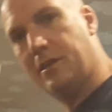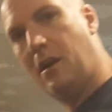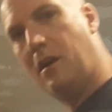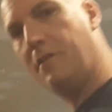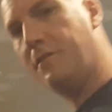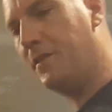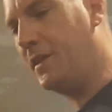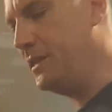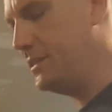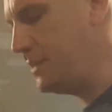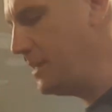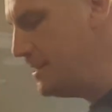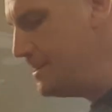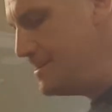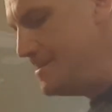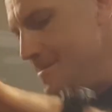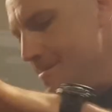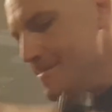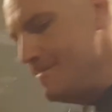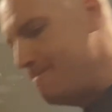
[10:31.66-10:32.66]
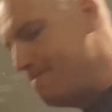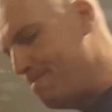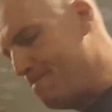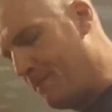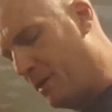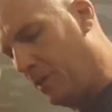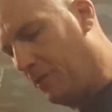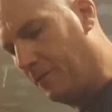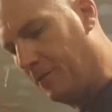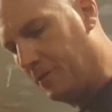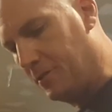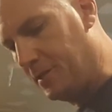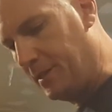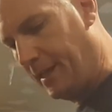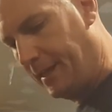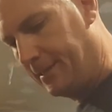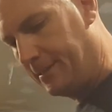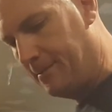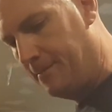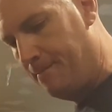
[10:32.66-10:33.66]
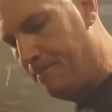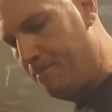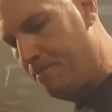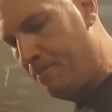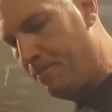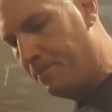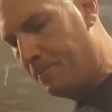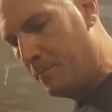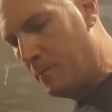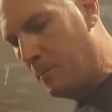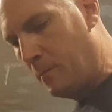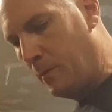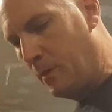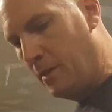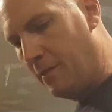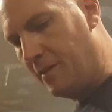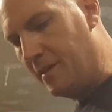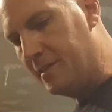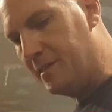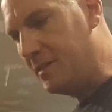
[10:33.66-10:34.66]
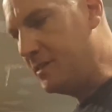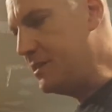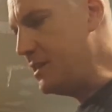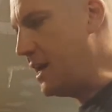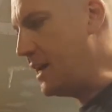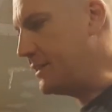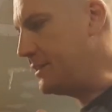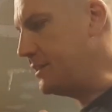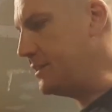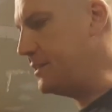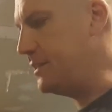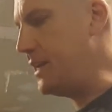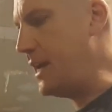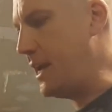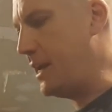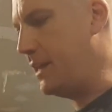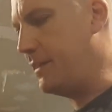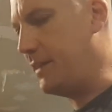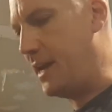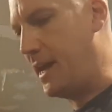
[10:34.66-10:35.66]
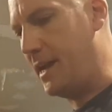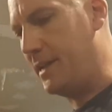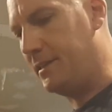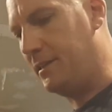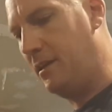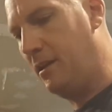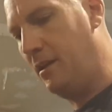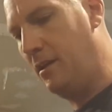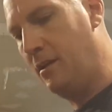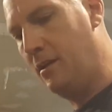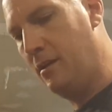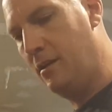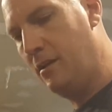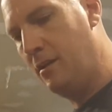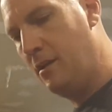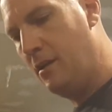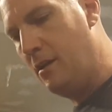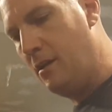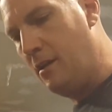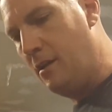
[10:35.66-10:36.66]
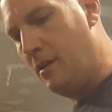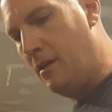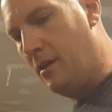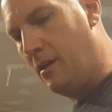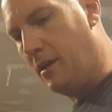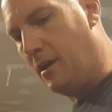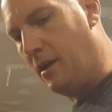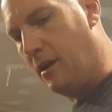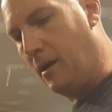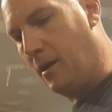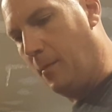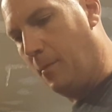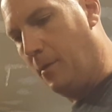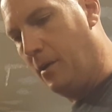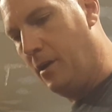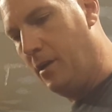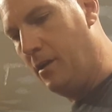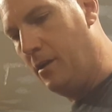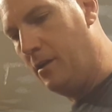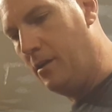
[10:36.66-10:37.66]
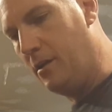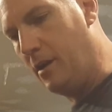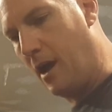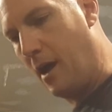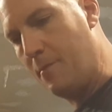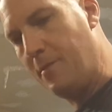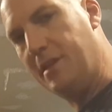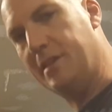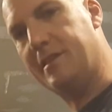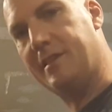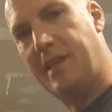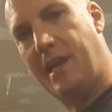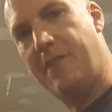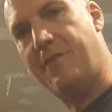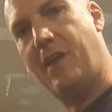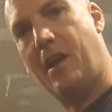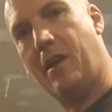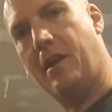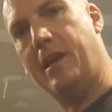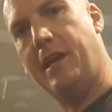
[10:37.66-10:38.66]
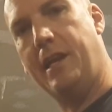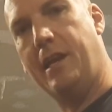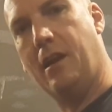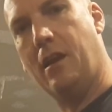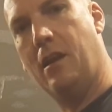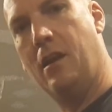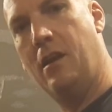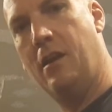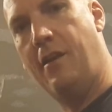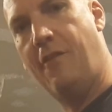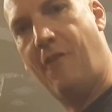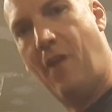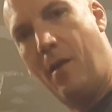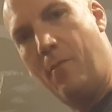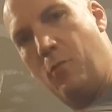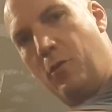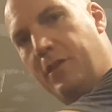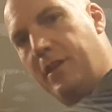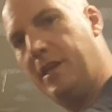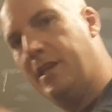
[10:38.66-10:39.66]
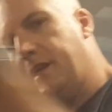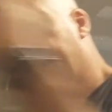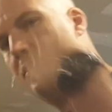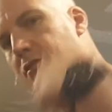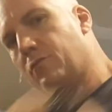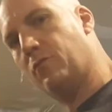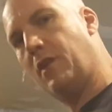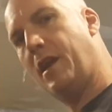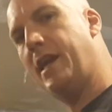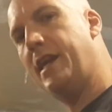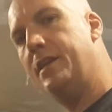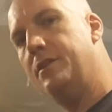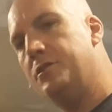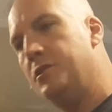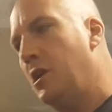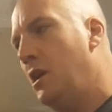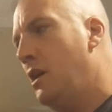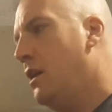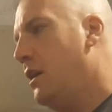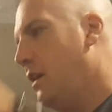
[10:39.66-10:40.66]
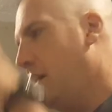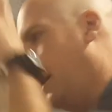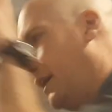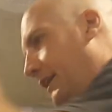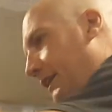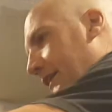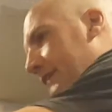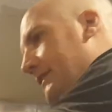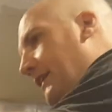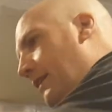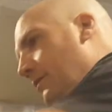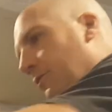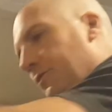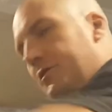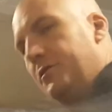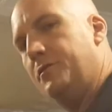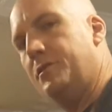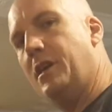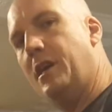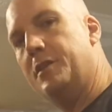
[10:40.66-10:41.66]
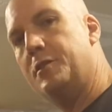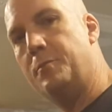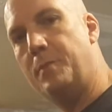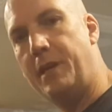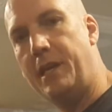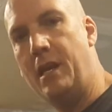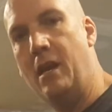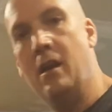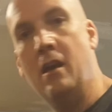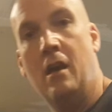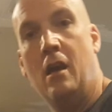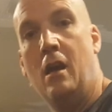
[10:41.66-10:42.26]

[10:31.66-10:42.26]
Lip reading: offense, all of those things. This is not to say that I'm in a safe area here. If I'm within his range and he's able to touch me,